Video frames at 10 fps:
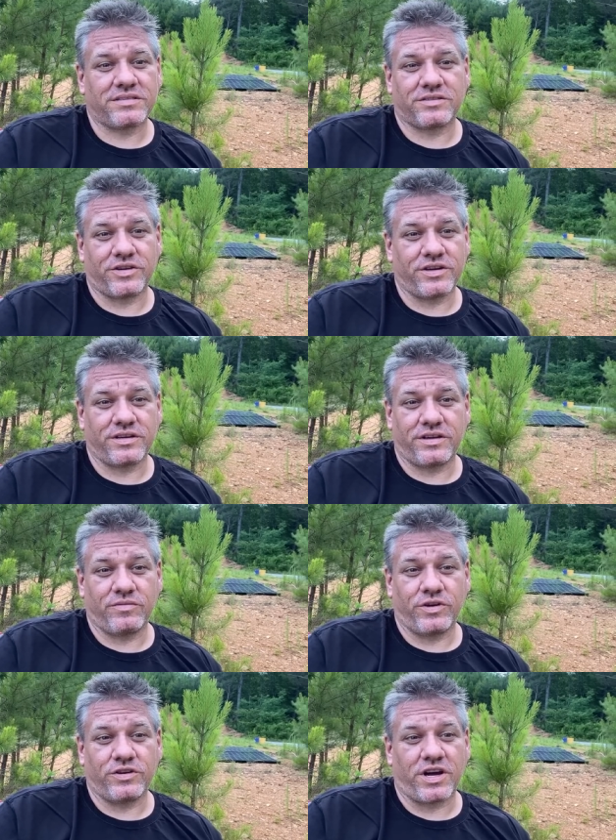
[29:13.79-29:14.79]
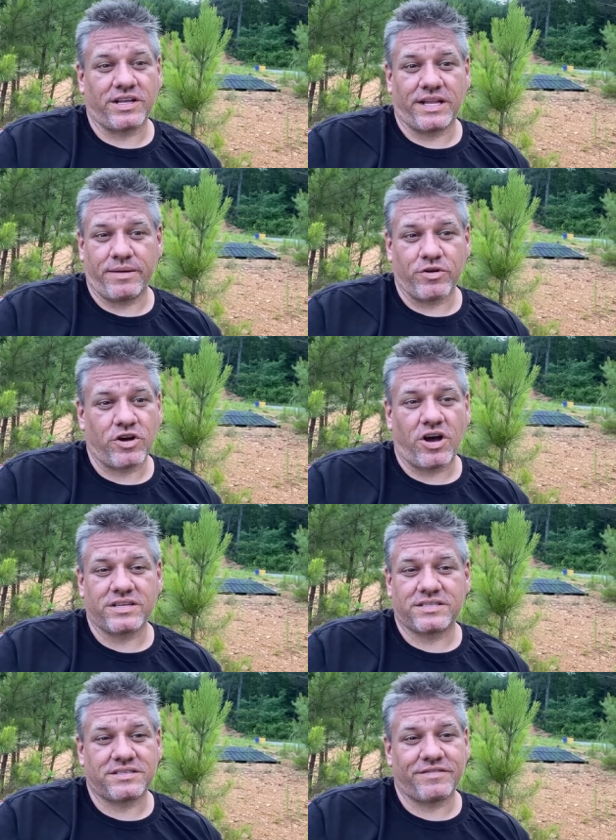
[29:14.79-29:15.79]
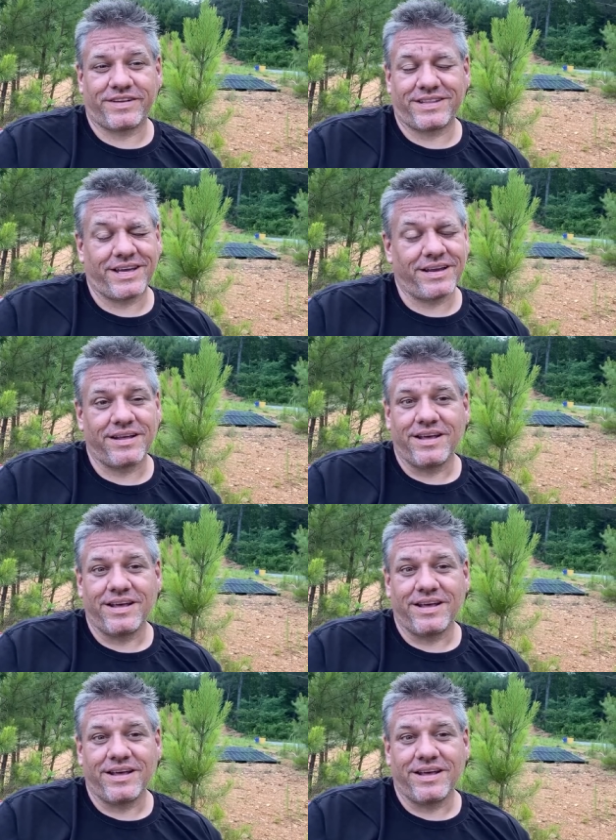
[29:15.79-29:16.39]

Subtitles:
So when you're talking labor costs and stuff like that,